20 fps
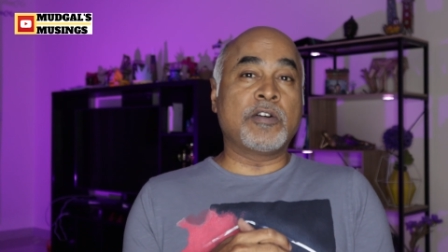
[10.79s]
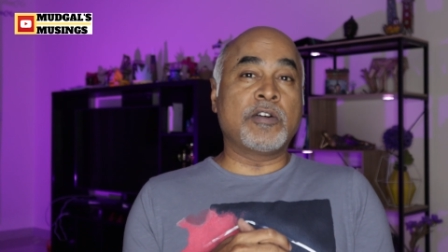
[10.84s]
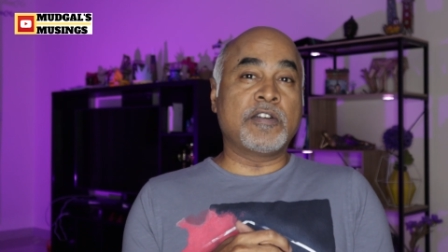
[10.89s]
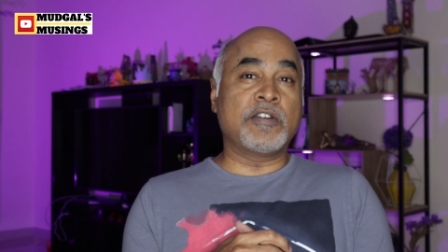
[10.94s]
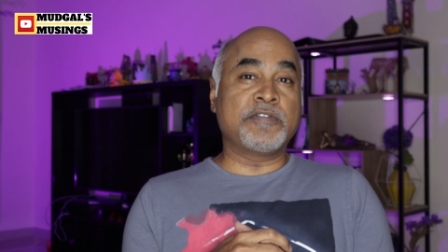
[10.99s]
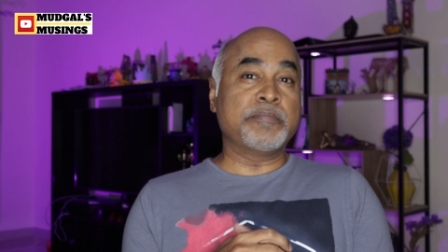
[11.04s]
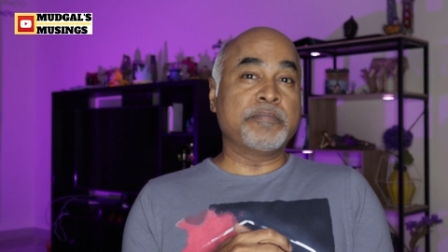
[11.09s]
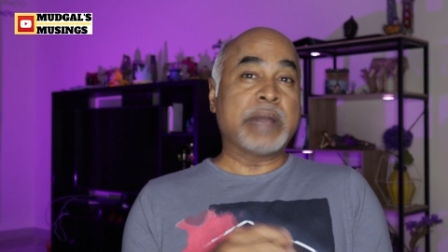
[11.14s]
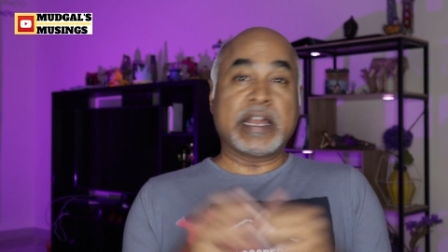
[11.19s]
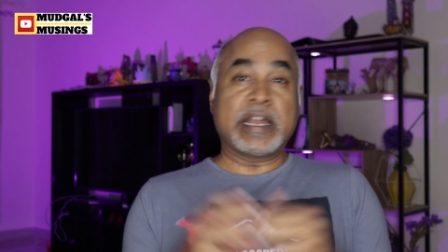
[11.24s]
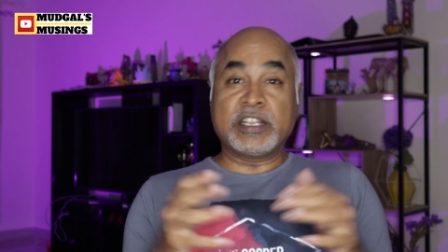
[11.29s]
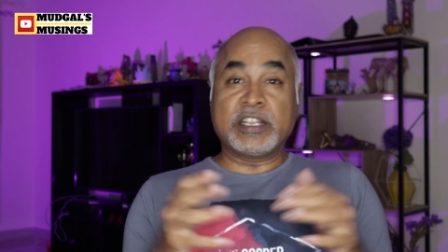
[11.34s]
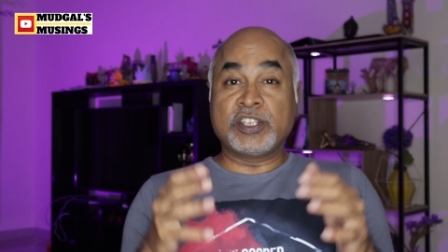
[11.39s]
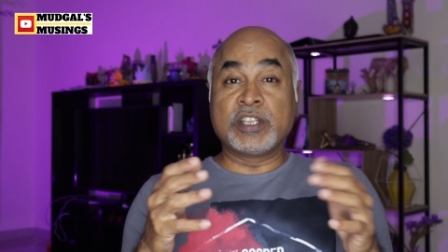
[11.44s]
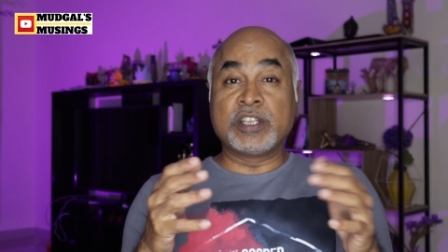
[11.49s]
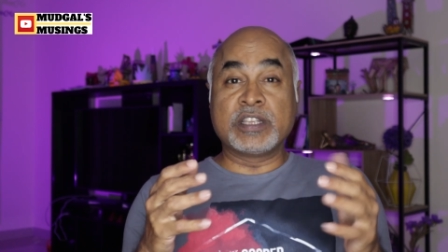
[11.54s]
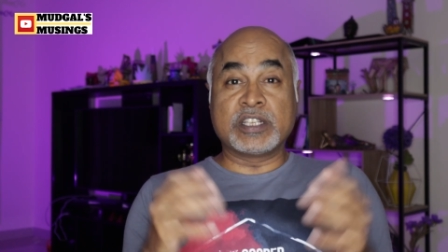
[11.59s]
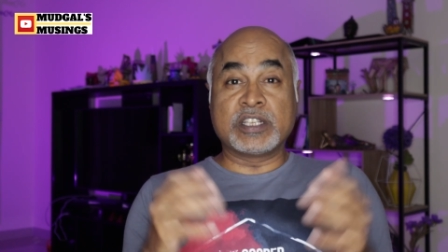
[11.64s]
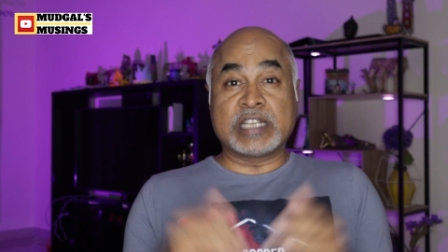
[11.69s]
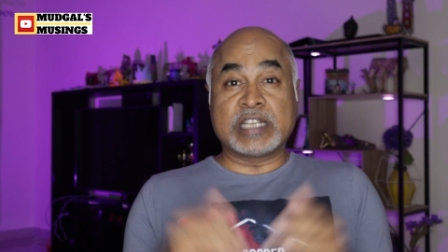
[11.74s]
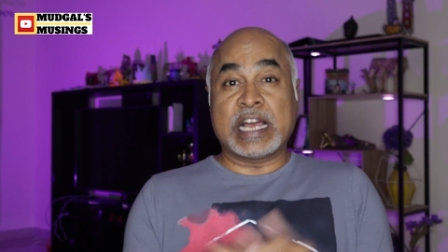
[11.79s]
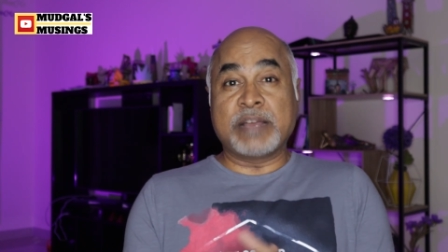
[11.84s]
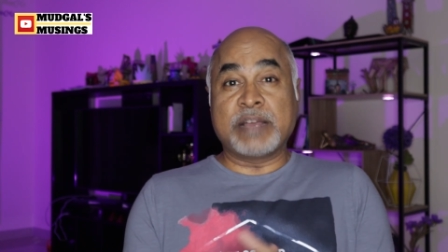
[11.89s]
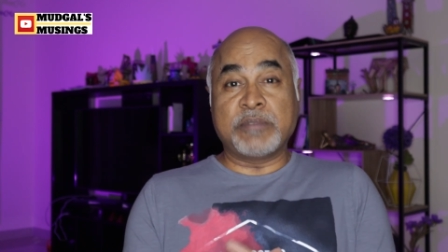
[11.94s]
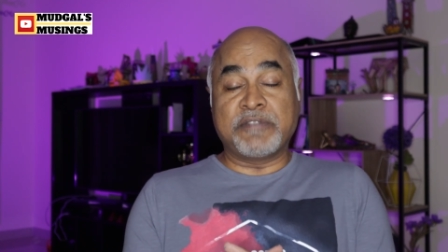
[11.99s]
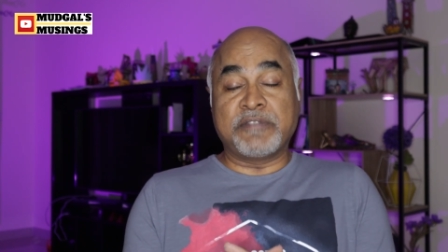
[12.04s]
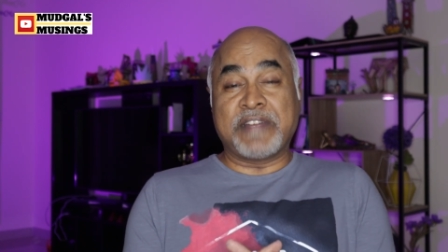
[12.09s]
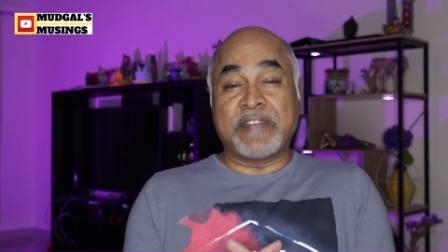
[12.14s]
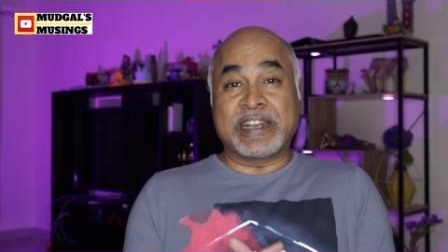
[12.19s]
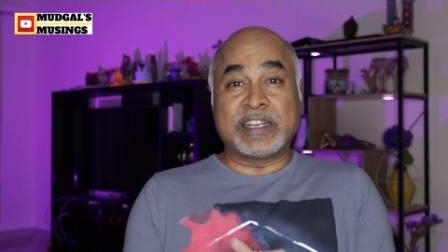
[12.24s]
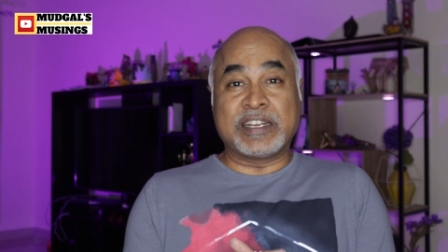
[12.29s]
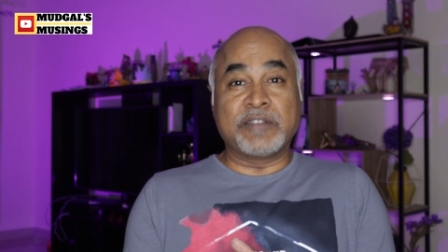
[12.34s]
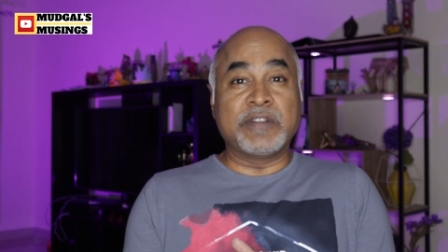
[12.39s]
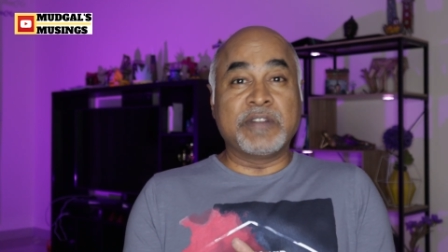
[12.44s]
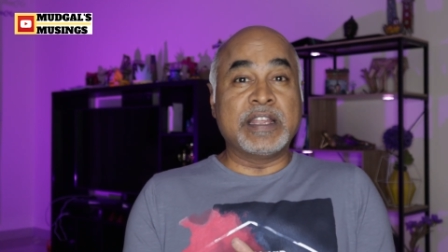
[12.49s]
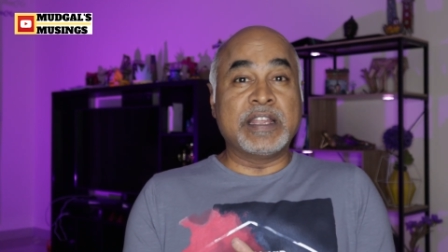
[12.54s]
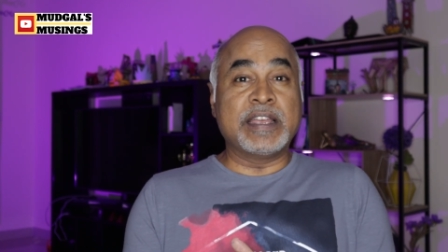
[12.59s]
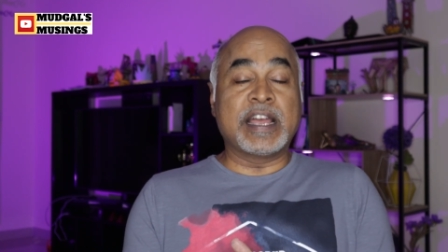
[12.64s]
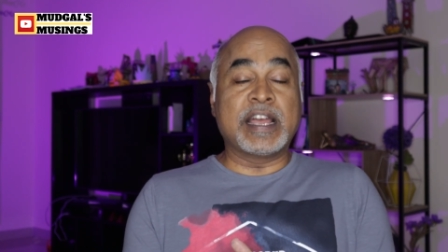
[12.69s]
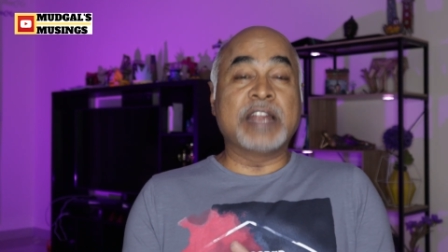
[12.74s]
of managing the time
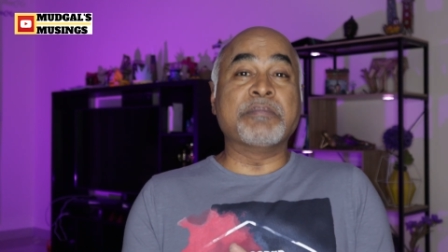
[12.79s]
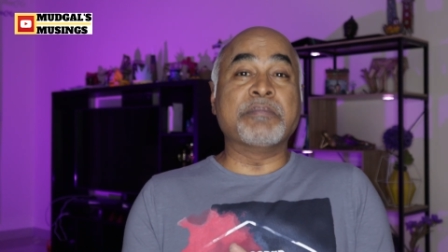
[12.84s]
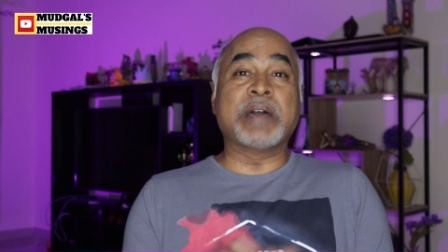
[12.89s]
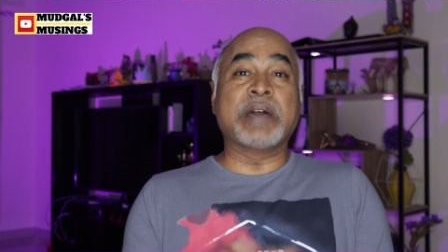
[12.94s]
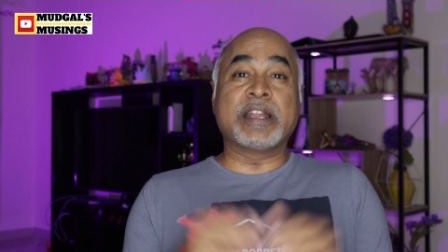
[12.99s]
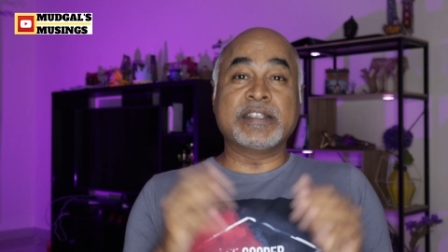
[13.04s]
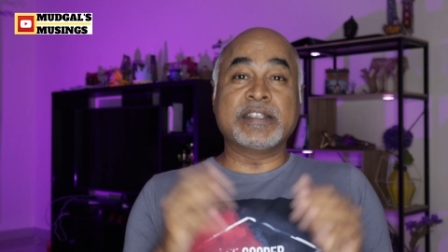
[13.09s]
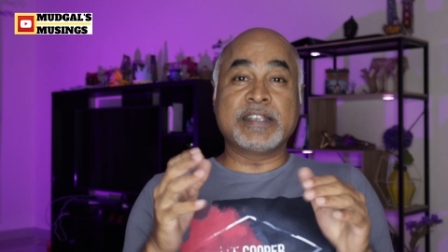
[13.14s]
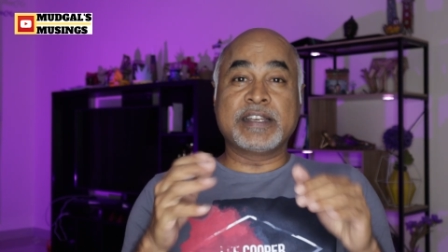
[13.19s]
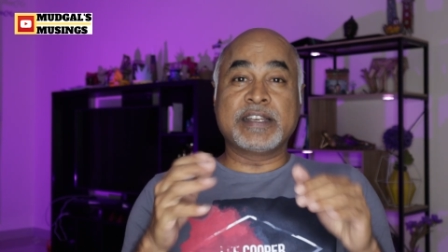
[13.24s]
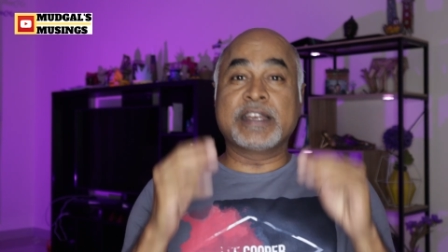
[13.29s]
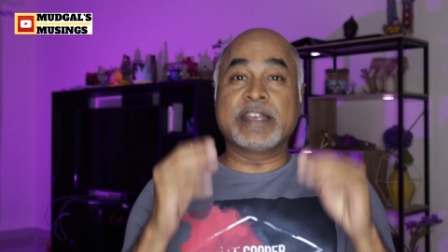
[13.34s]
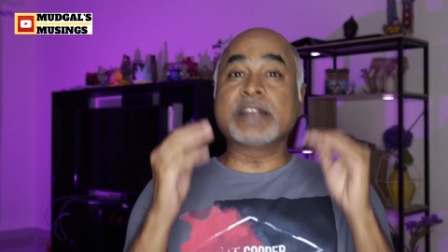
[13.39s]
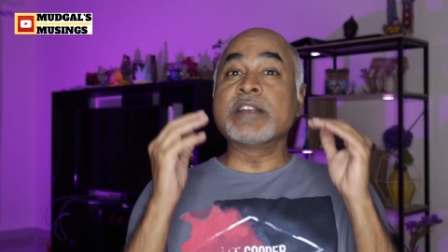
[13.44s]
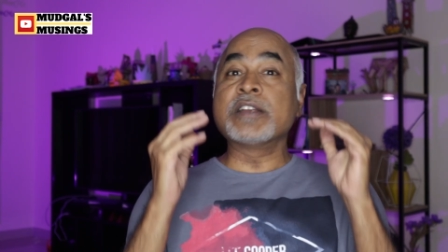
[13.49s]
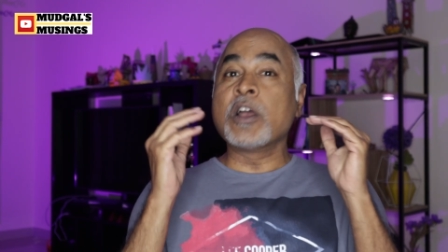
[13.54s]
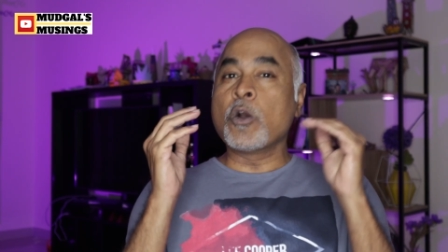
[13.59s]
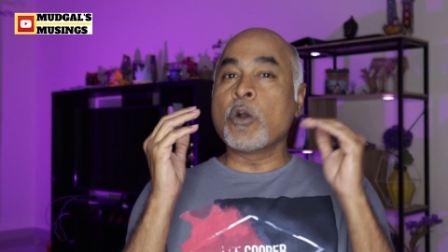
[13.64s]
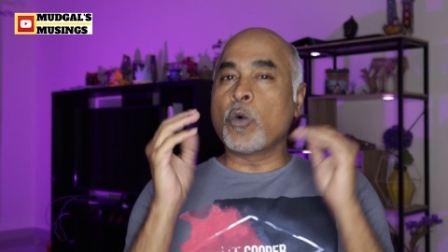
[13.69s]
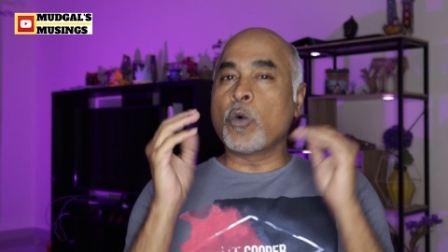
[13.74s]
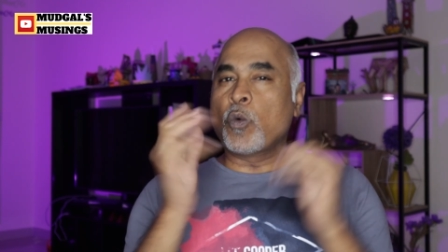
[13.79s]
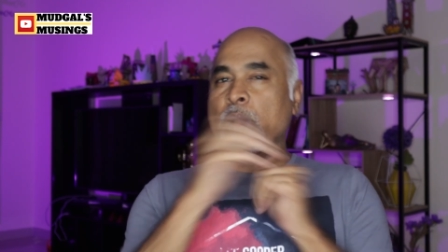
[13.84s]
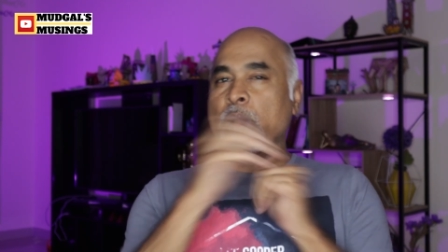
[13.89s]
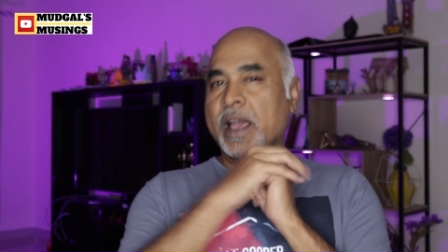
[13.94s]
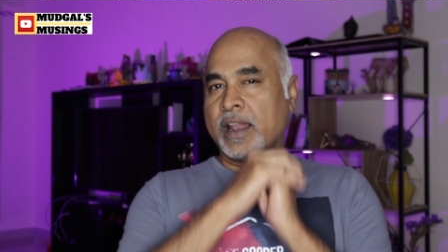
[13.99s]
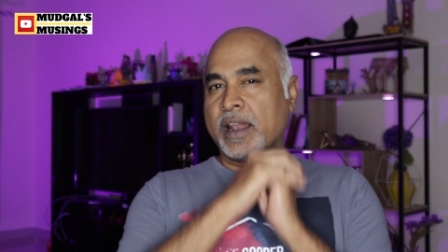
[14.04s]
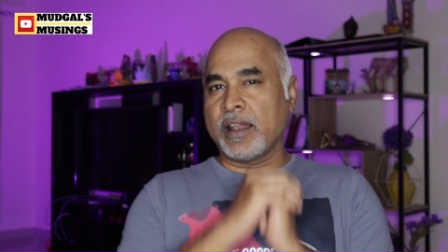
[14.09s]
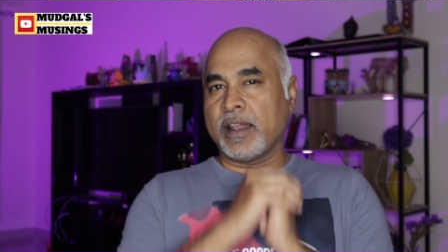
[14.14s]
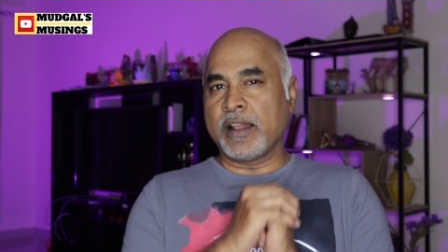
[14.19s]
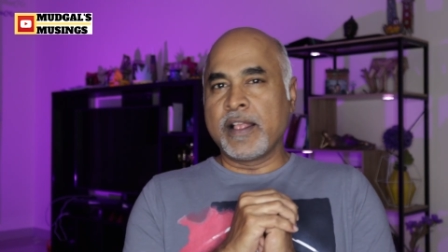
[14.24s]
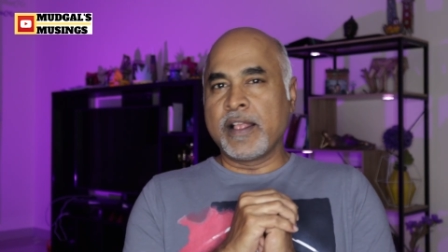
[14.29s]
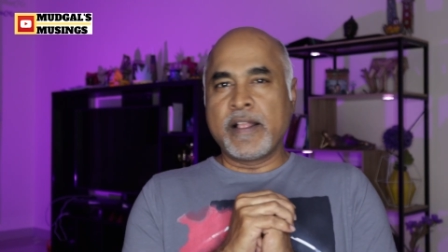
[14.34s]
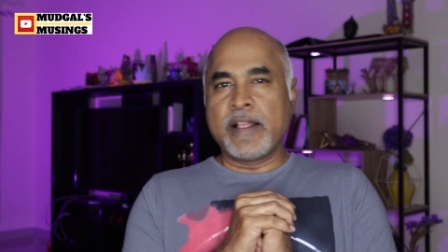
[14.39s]
effectively and managing it well.